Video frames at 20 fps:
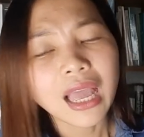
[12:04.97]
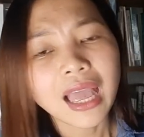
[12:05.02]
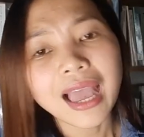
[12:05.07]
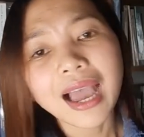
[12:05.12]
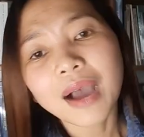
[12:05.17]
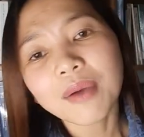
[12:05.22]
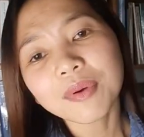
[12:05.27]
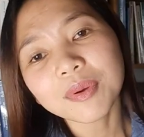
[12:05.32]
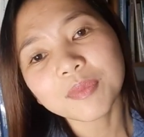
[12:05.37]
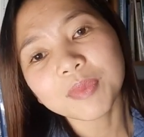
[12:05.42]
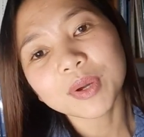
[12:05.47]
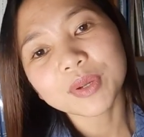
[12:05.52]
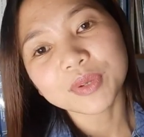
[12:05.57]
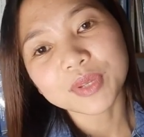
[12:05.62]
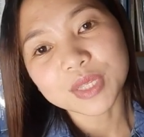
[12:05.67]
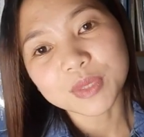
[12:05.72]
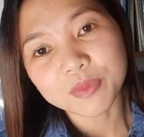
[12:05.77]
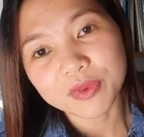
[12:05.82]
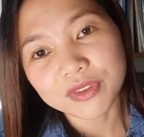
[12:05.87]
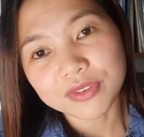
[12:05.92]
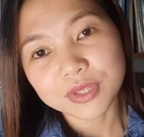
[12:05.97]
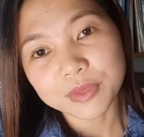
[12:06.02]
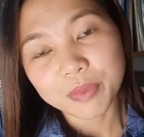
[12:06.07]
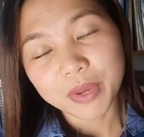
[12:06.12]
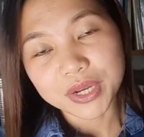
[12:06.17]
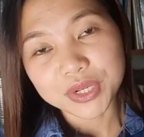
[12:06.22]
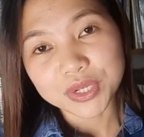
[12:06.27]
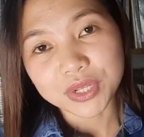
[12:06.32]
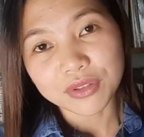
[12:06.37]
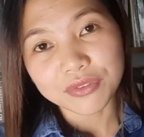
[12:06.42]
How about the
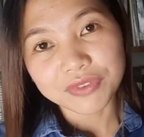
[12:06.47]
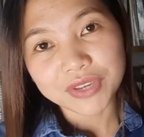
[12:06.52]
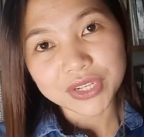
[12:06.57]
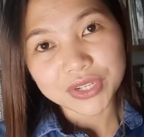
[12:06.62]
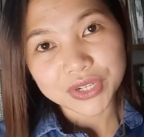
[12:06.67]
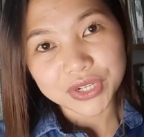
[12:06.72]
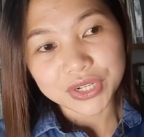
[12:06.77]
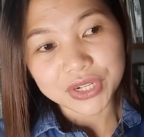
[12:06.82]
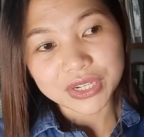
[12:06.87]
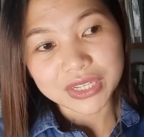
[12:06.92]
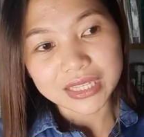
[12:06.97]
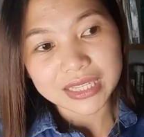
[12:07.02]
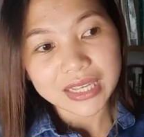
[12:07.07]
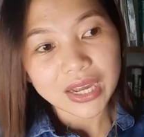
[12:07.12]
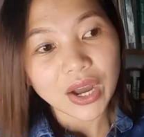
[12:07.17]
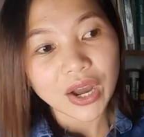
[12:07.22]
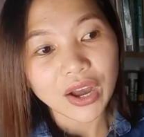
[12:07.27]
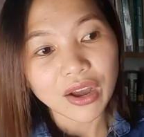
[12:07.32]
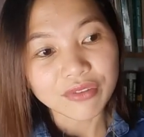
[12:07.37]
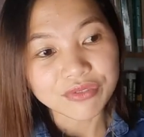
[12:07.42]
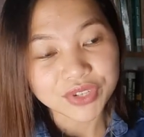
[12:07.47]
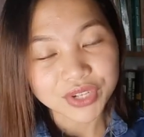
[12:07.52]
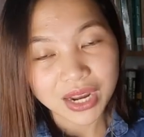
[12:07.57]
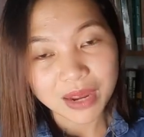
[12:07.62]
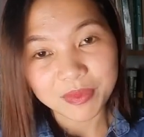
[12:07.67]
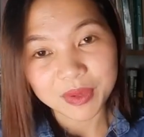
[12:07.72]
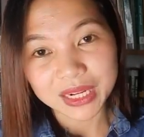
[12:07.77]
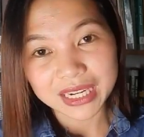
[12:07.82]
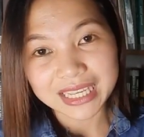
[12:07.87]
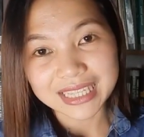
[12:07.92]
special features of
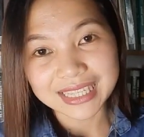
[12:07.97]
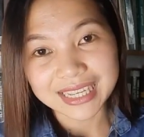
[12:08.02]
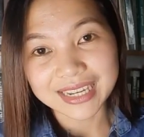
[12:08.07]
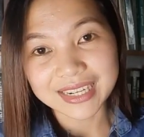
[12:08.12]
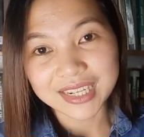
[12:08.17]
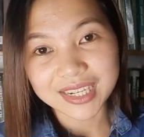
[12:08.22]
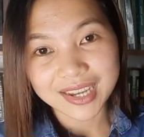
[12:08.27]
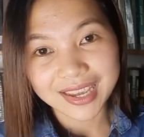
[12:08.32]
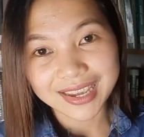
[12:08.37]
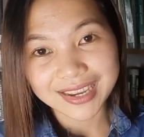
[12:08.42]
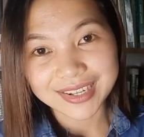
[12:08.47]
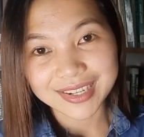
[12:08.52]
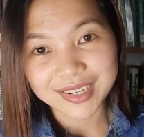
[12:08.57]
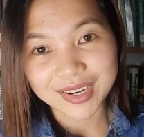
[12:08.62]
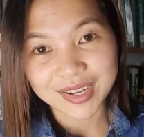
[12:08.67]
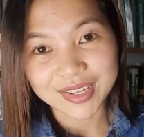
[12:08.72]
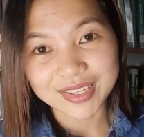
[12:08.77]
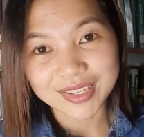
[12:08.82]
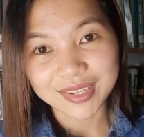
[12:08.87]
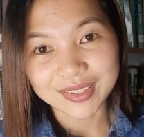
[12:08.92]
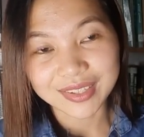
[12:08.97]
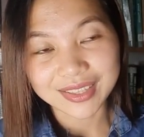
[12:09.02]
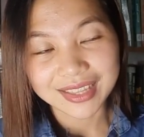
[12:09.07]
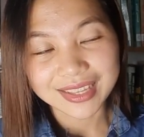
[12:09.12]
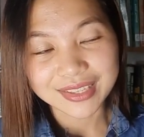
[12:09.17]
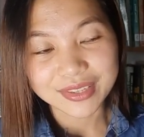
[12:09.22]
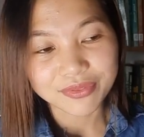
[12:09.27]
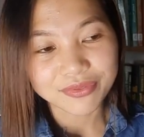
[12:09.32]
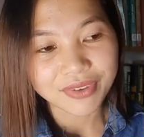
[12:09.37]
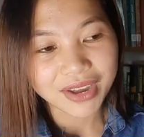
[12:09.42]
Japanese education? So now
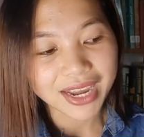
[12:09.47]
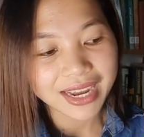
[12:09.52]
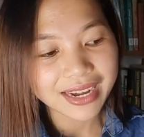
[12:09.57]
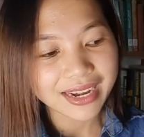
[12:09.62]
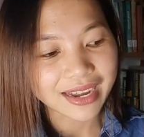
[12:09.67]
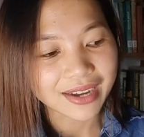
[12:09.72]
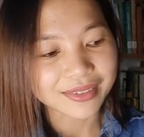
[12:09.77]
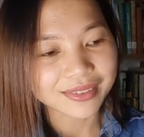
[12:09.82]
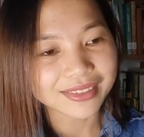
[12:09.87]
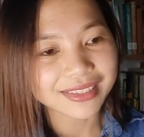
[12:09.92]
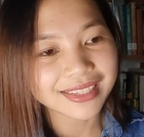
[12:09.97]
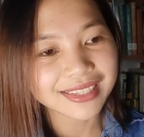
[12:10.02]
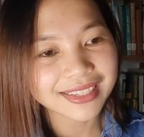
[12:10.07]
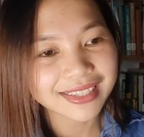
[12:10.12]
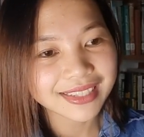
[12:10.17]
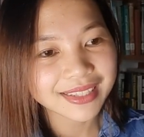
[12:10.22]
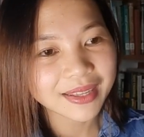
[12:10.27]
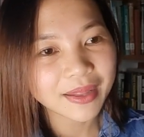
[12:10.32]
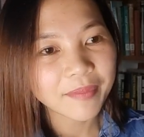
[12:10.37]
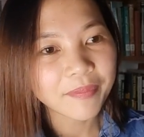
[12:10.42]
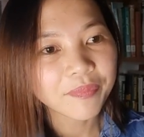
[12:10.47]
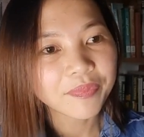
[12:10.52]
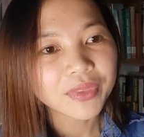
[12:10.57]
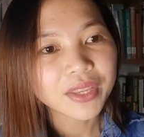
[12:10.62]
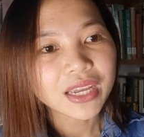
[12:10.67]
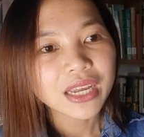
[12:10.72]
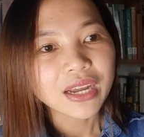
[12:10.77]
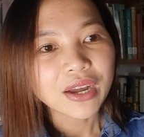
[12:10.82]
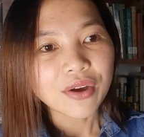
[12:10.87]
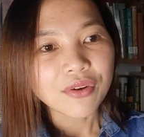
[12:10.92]
let's find out.
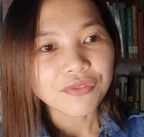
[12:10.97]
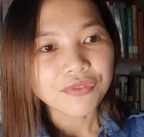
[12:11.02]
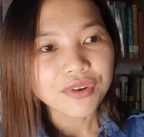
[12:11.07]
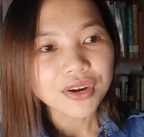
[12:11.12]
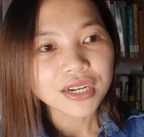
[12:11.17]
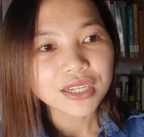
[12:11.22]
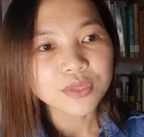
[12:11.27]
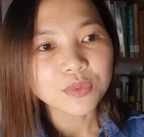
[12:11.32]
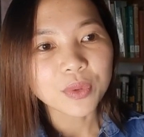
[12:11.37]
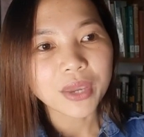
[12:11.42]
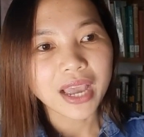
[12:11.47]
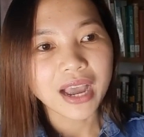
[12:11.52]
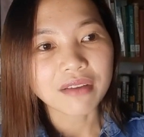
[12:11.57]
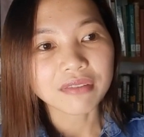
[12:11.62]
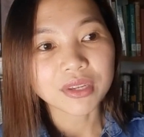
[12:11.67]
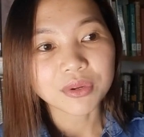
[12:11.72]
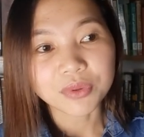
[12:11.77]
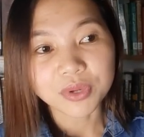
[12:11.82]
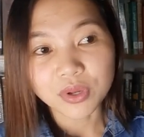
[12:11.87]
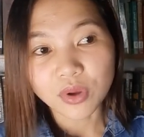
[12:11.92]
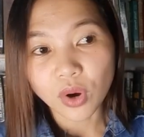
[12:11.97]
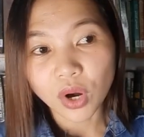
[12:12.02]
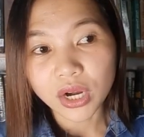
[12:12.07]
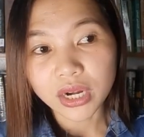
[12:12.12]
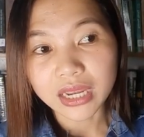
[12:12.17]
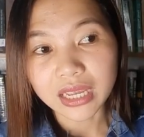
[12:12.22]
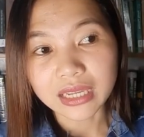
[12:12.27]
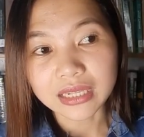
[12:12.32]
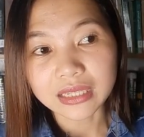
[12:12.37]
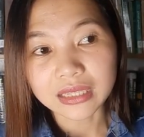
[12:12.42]
First, we have
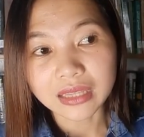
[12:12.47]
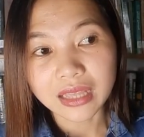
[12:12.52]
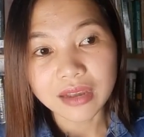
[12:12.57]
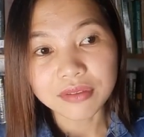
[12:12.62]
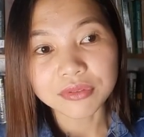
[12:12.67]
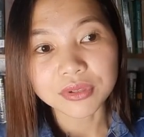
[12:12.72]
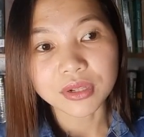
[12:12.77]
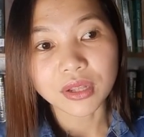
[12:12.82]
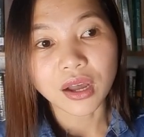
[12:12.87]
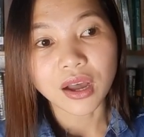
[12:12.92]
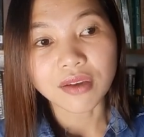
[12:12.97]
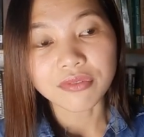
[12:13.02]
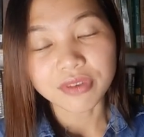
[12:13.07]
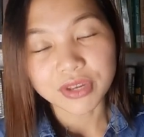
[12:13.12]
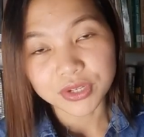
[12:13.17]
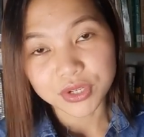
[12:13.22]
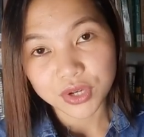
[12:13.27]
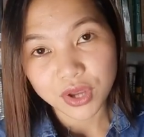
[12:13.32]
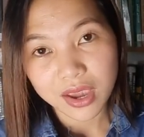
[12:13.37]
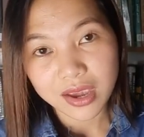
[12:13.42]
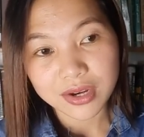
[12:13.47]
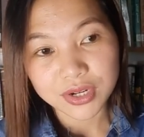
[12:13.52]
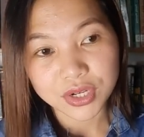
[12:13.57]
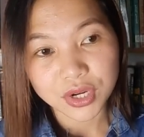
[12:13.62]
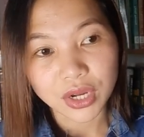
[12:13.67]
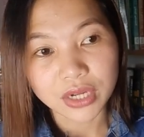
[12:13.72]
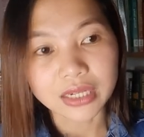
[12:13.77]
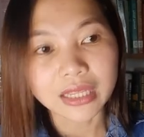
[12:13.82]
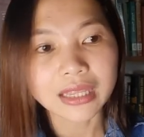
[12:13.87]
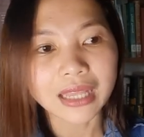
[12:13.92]
regarding the level of
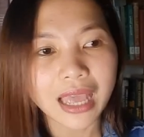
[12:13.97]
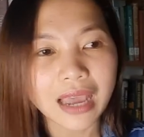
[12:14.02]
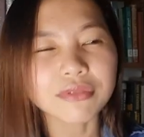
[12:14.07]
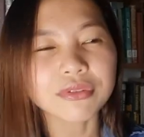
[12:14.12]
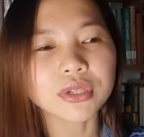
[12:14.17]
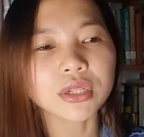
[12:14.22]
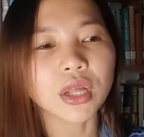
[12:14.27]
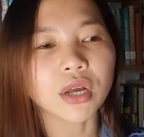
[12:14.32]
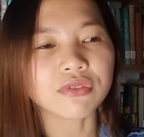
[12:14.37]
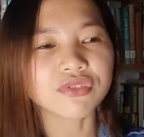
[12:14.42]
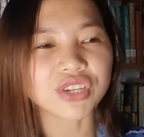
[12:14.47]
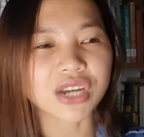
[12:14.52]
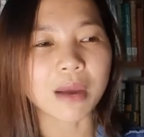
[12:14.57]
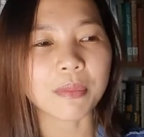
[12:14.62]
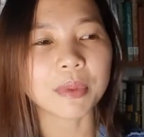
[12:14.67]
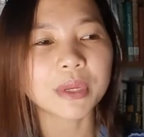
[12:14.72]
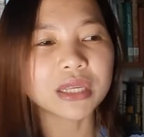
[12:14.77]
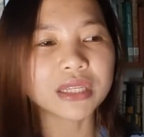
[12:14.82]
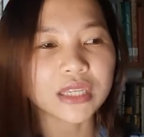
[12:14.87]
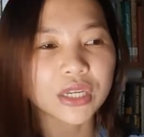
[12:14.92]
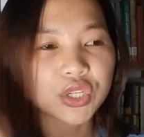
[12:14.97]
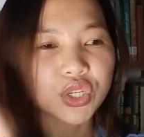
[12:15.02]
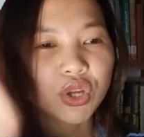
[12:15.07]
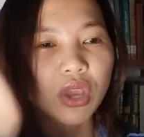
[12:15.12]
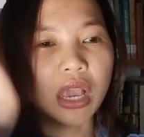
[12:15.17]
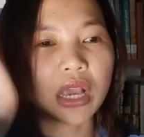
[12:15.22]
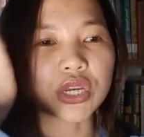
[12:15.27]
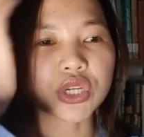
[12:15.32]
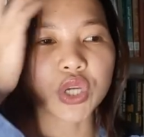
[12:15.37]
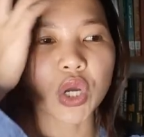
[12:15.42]
education. The level of Japanese
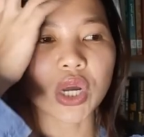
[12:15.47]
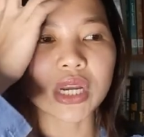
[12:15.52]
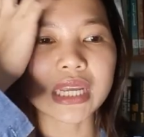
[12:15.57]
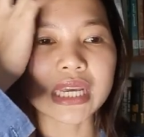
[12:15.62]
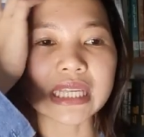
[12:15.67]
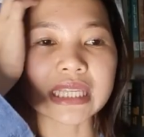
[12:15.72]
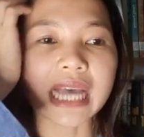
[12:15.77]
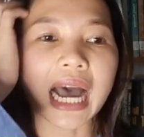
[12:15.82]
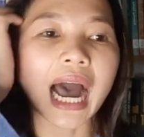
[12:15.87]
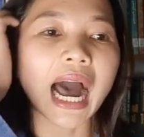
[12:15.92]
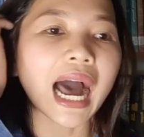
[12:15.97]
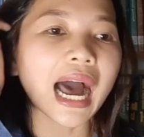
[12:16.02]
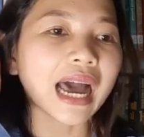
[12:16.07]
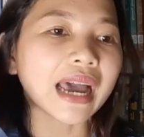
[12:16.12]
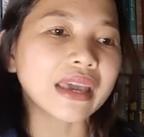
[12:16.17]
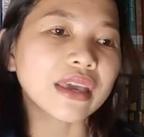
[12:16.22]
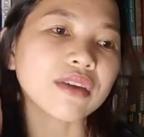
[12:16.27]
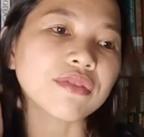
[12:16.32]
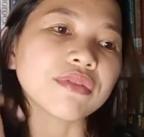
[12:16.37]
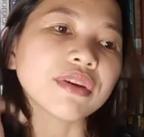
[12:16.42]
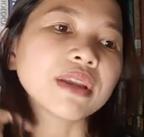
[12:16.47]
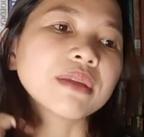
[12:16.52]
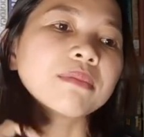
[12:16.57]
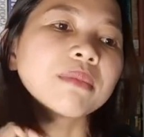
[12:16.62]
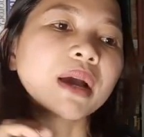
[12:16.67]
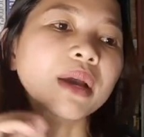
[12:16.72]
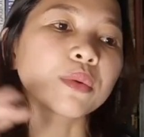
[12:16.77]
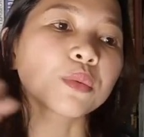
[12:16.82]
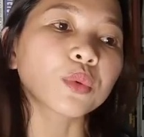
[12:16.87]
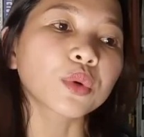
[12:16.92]
education is high even
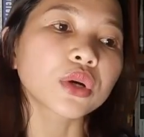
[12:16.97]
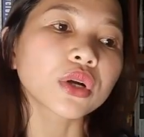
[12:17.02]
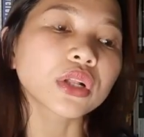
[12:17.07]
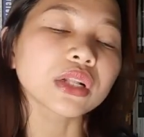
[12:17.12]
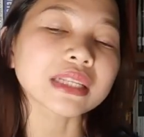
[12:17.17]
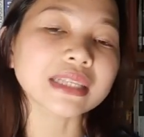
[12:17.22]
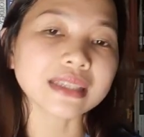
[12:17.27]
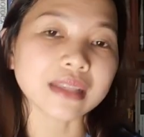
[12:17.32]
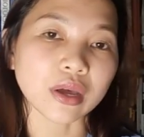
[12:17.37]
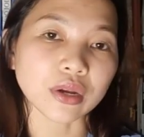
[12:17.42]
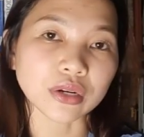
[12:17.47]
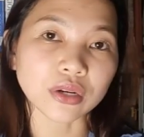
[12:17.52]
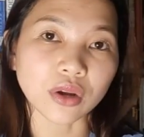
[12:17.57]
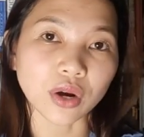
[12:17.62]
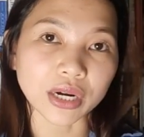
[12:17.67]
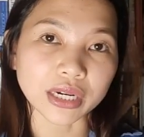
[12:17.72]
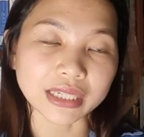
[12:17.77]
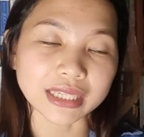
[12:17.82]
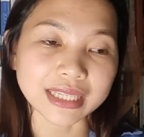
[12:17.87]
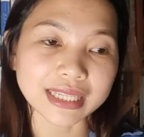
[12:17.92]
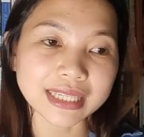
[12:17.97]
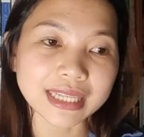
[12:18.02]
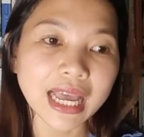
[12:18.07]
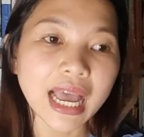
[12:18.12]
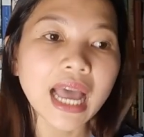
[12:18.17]
by world standards.